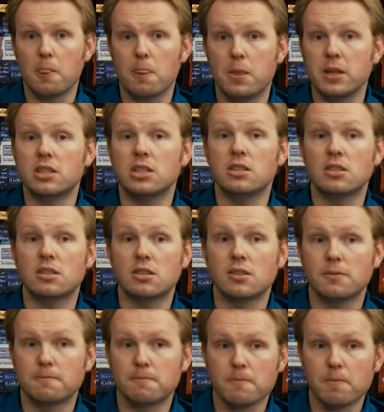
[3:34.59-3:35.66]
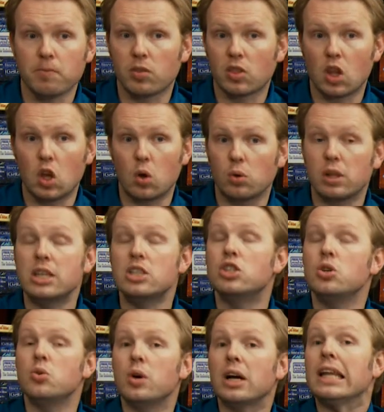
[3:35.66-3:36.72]
This leads
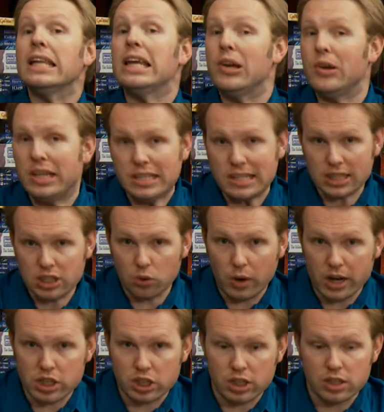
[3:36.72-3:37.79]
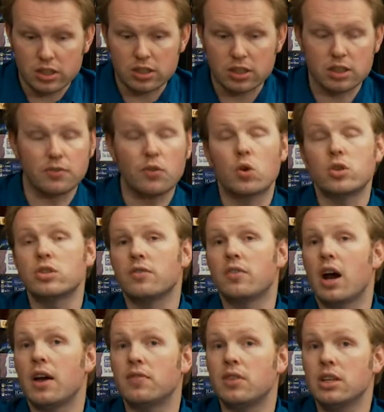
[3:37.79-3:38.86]
to hilarious situations because, of course, you've
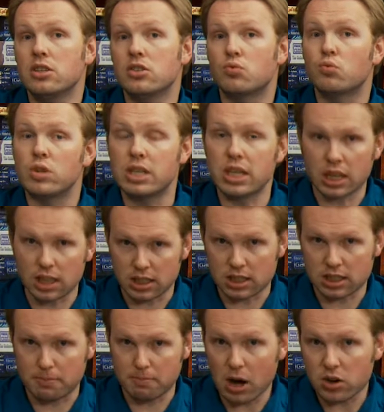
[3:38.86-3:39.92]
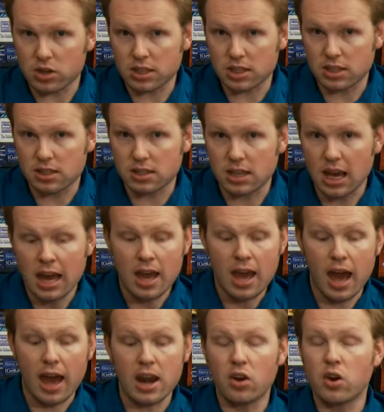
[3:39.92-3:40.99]
got these ridiculous comparisons,
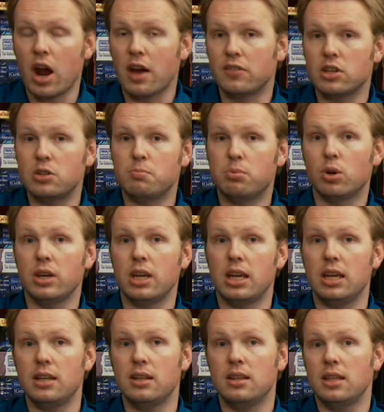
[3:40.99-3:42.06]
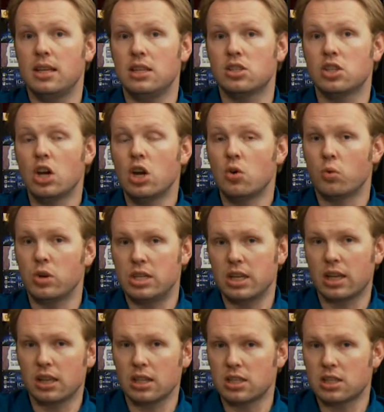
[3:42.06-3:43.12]
and now you're having to put in these
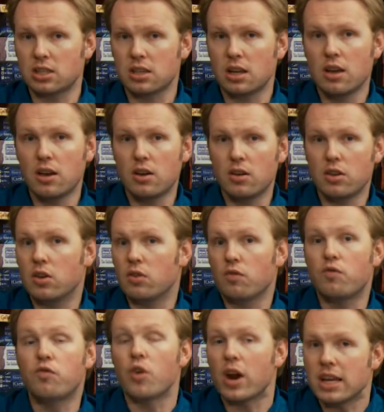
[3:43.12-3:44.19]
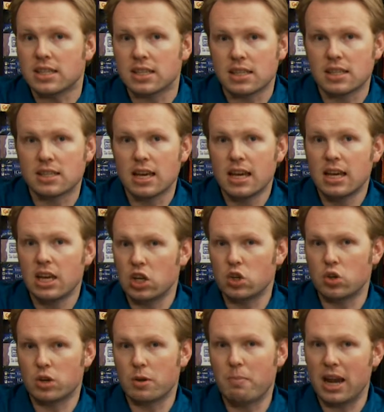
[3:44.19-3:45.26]
ridiculous phrases into
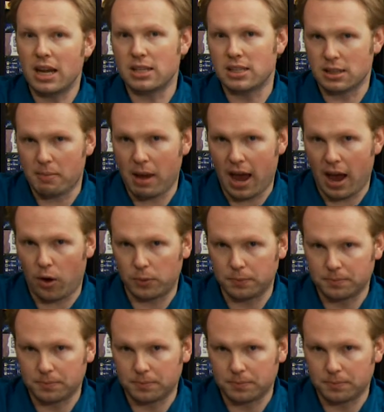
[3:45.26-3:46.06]
your debate somehow.